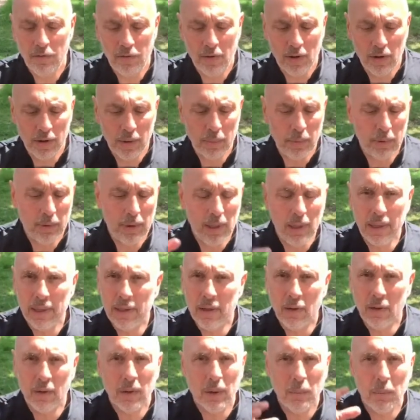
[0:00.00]
I'm going to put the lid
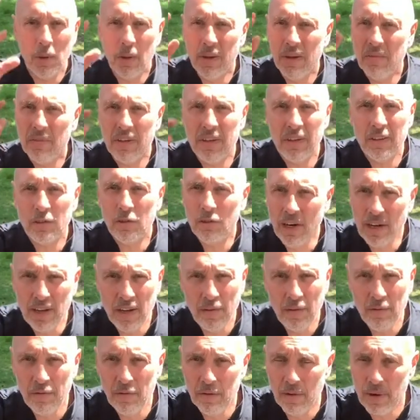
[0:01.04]
on. I'm not even going to check it
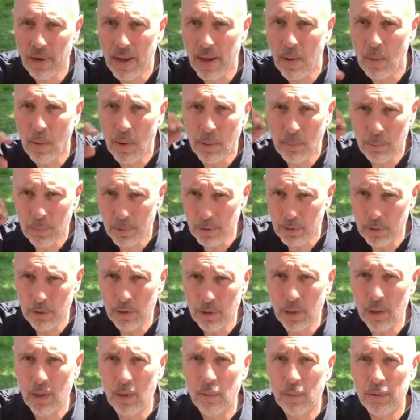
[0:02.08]
for an hour, put it on the
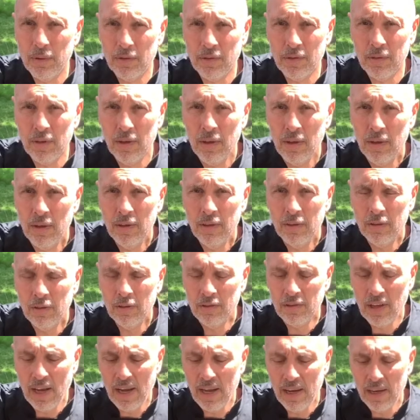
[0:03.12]
lowest
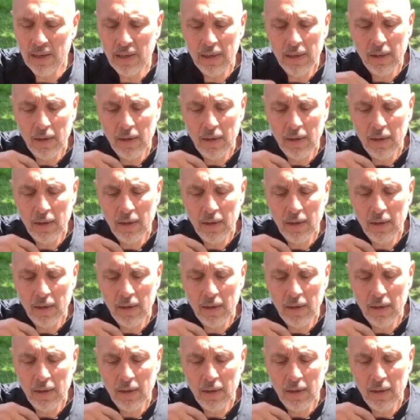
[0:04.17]
setting.